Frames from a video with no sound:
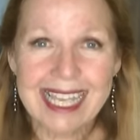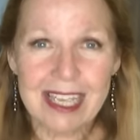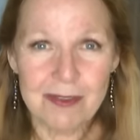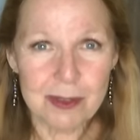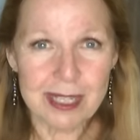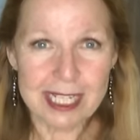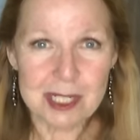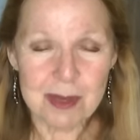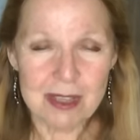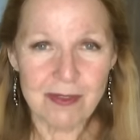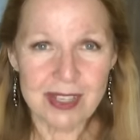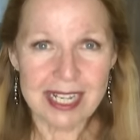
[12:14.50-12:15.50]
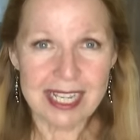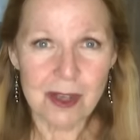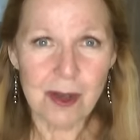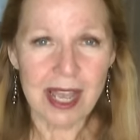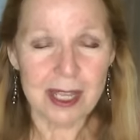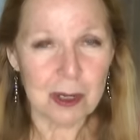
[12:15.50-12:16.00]
If you liked my
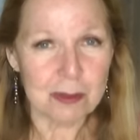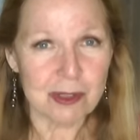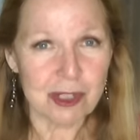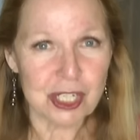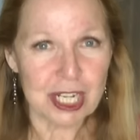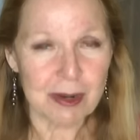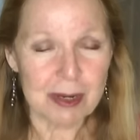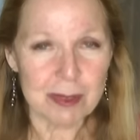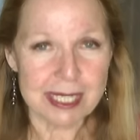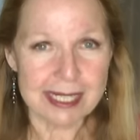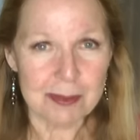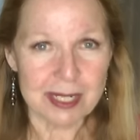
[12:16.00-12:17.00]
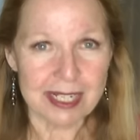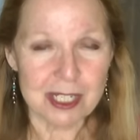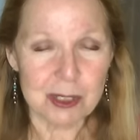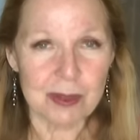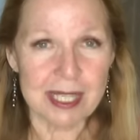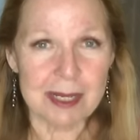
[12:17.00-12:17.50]
video, I hope you'll share it with someone else
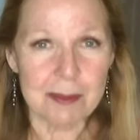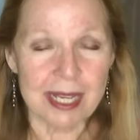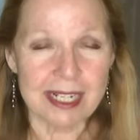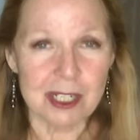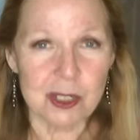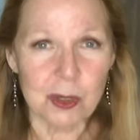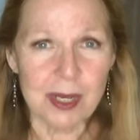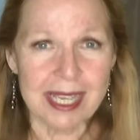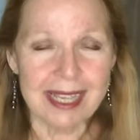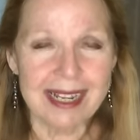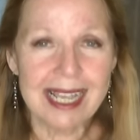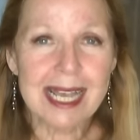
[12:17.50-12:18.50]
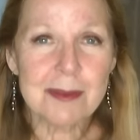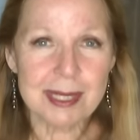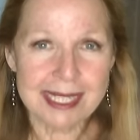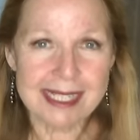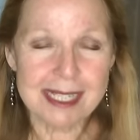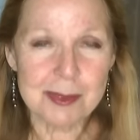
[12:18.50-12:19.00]
you think might enjoy it.
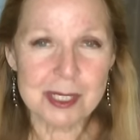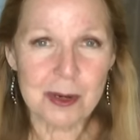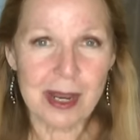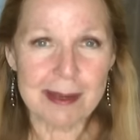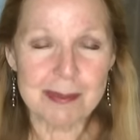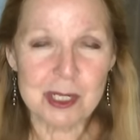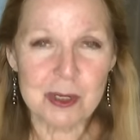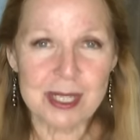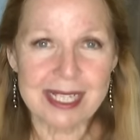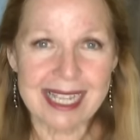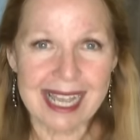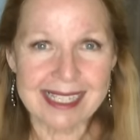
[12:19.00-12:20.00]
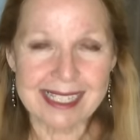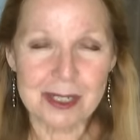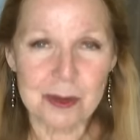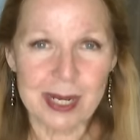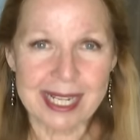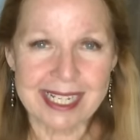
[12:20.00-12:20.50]
Please subscribe to the Alaska
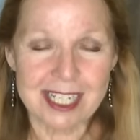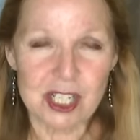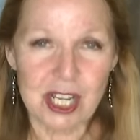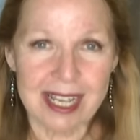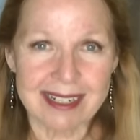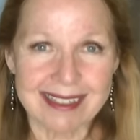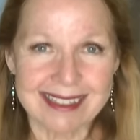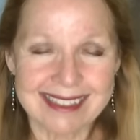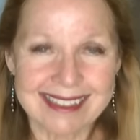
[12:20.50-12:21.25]
Granny channel.